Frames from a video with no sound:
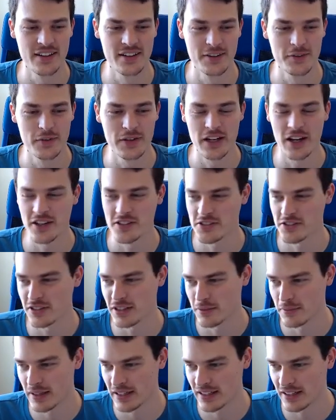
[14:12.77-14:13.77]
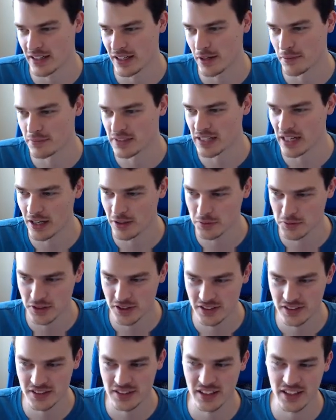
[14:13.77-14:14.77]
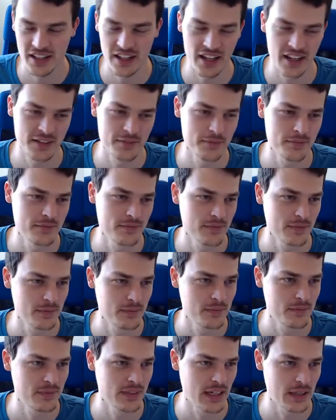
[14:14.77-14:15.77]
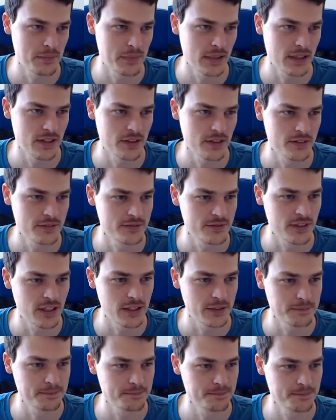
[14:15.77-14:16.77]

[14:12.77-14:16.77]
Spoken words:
We also need to make it come downward and get bigger, right?